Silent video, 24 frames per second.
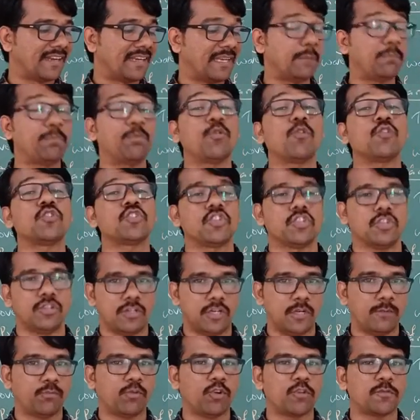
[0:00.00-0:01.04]
Reproach.
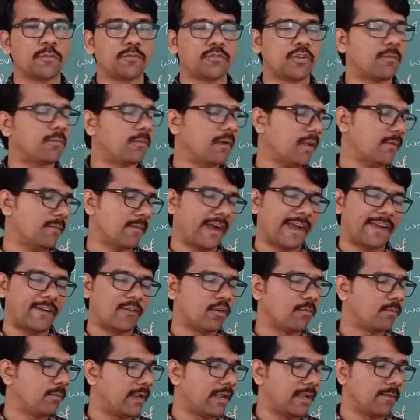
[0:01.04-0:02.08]
Reproach means not blame. I
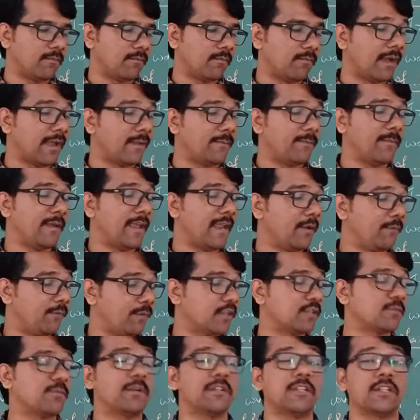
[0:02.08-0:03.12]
don't blame my pale
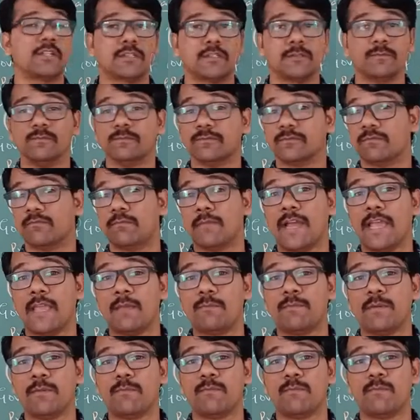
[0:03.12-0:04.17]
face brothers. My
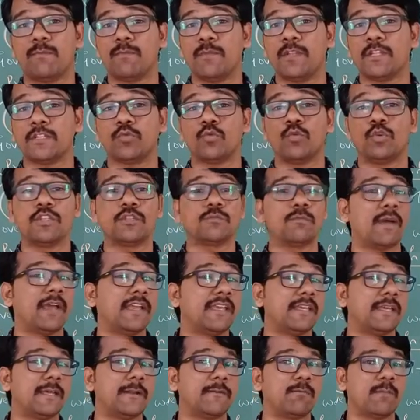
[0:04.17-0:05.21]
means who is my
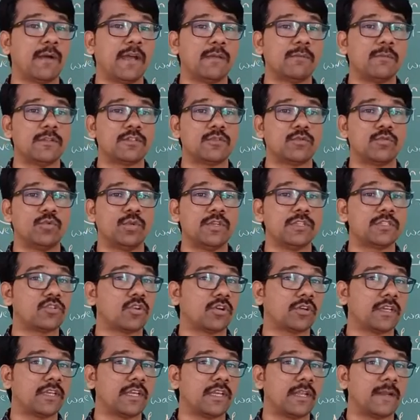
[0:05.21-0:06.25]
here? My means who is
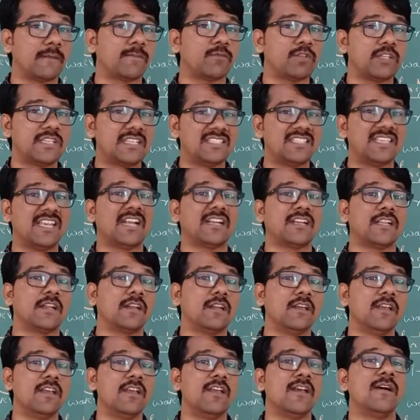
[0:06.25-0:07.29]
talking here?
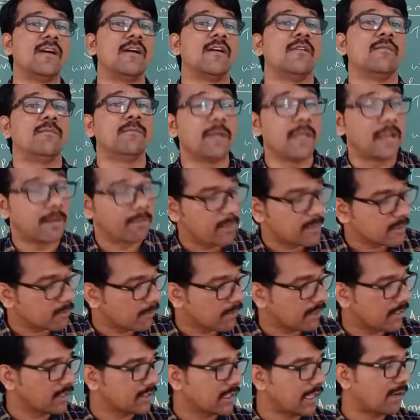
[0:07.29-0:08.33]
Seattle. Pale face
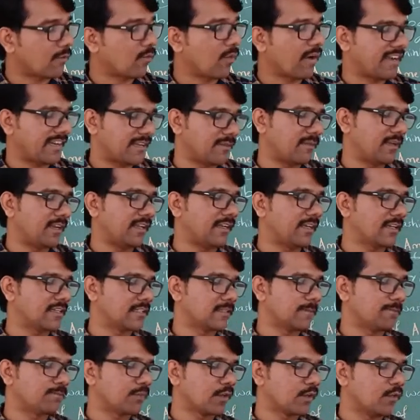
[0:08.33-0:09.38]
brothers are white
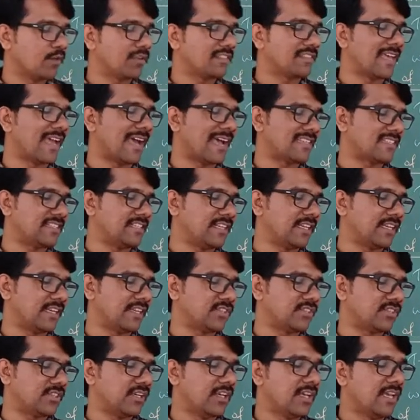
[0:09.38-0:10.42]
Americans. With hastening
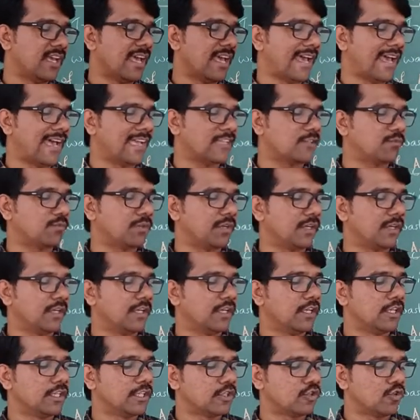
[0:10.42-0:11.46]
it, as we
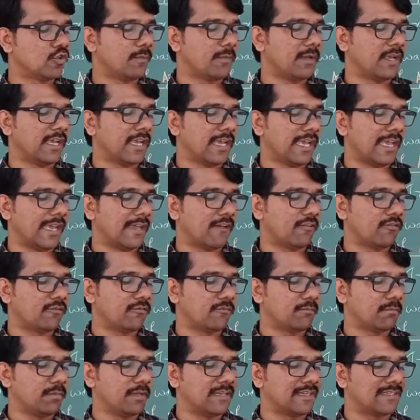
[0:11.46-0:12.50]
too may have
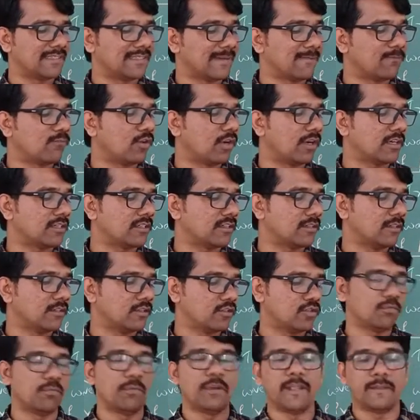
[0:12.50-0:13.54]
been somewhat
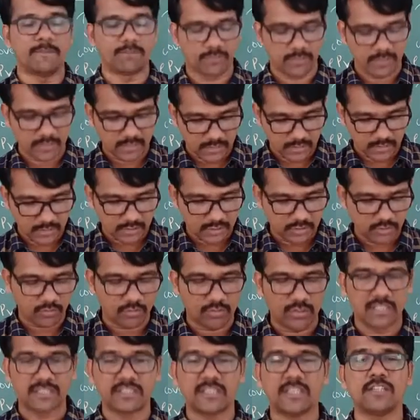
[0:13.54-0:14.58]
to blame. So
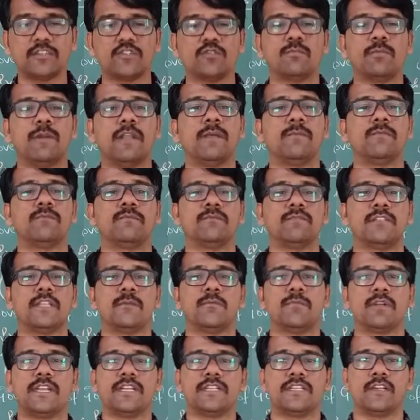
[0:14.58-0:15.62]
nothing to blame
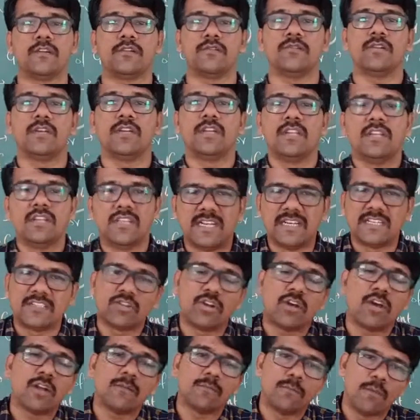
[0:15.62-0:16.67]
them right now.
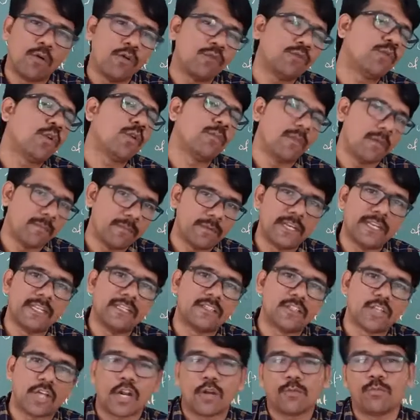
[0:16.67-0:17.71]
It's all mournful memory,
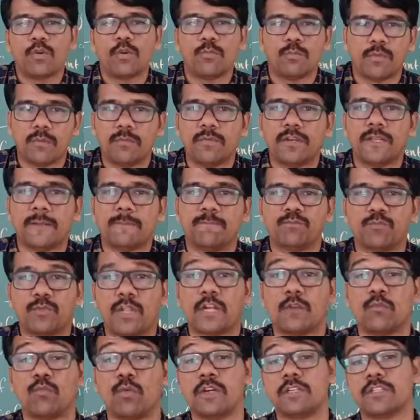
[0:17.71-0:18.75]
sorrowful memory
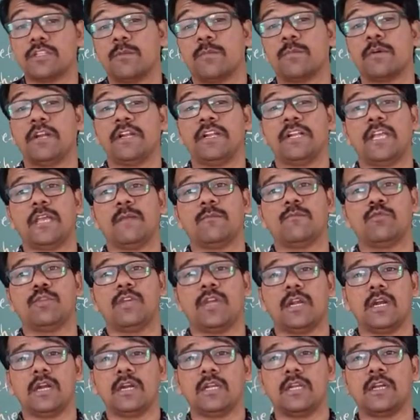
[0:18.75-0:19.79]
that once upon a time
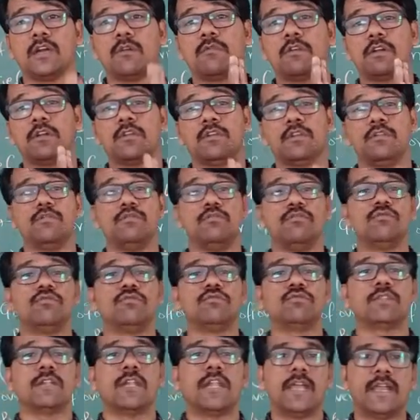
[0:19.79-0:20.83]
we had covered
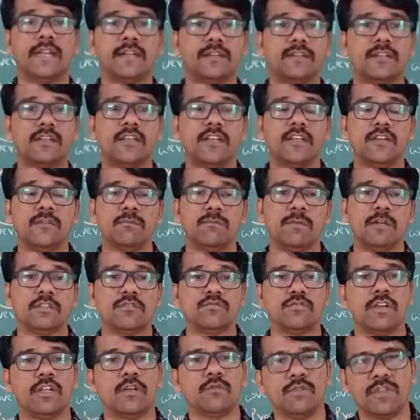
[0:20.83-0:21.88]
huge land, but
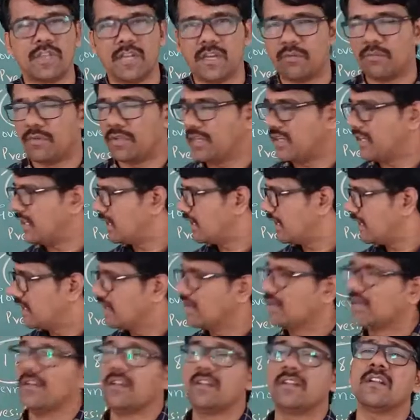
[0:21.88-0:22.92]
today we have very
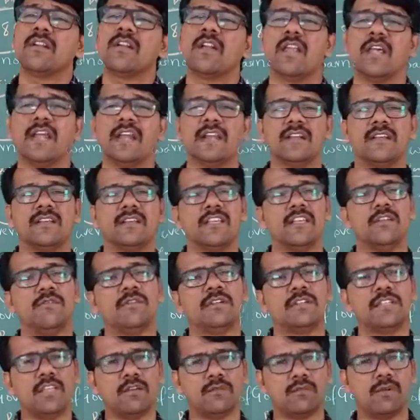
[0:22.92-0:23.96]
little land.
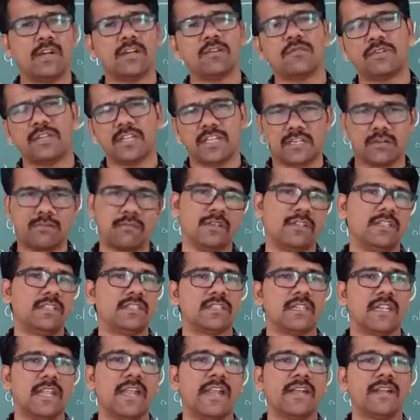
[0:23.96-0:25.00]
Even they want to take over
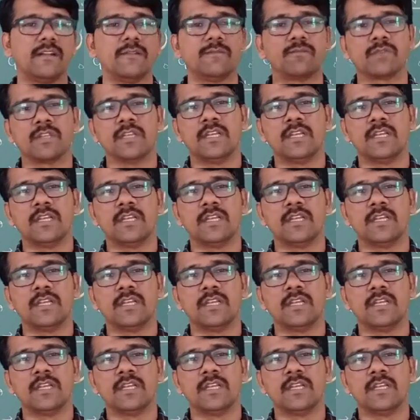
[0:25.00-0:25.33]
this land.